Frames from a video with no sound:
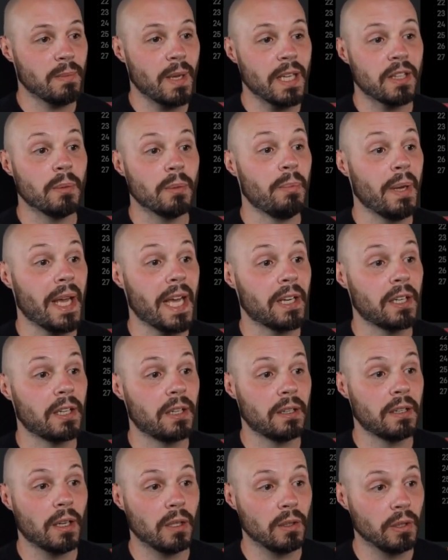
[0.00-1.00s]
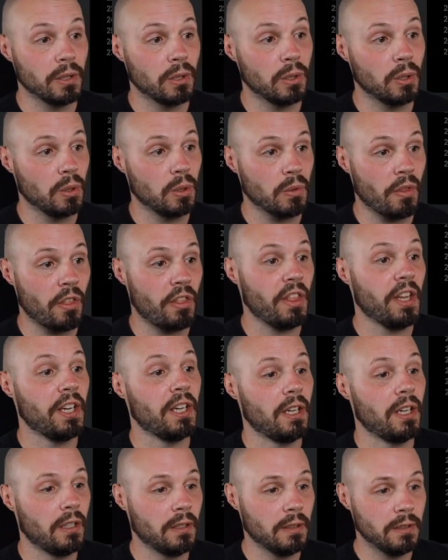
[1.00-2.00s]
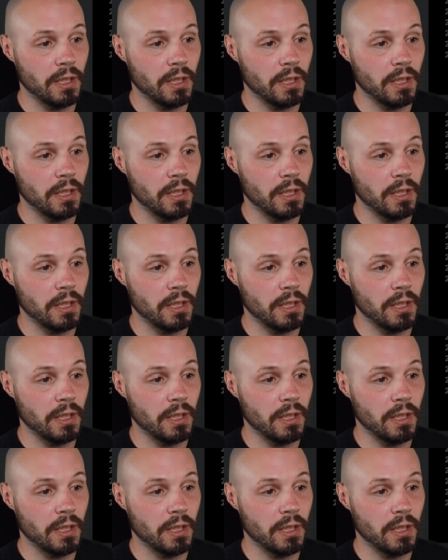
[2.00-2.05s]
make the banner a little thinner,